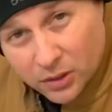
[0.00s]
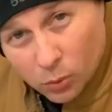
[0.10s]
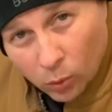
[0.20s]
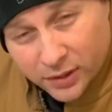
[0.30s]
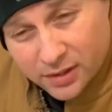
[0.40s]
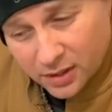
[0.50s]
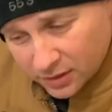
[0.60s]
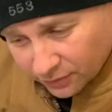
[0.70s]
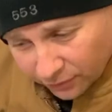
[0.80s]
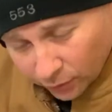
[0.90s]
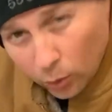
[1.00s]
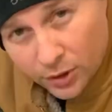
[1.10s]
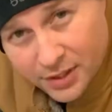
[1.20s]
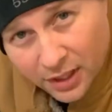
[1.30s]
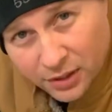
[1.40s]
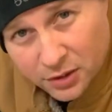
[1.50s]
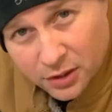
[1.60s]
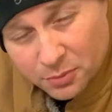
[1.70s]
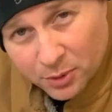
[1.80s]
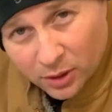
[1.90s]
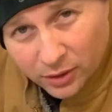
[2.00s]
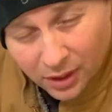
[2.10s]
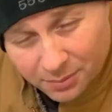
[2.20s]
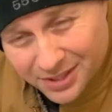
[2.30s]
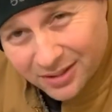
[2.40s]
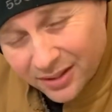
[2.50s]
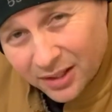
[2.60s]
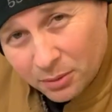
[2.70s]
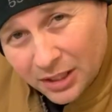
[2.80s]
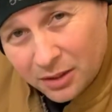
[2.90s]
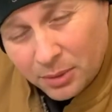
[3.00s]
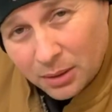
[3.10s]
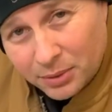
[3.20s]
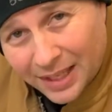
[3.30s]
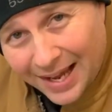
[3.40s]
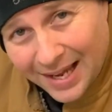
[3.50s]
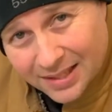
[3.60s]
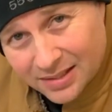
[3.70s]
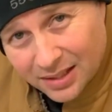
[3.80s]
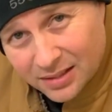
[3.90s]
once this floor section is built, I'm still gonna need to be able to access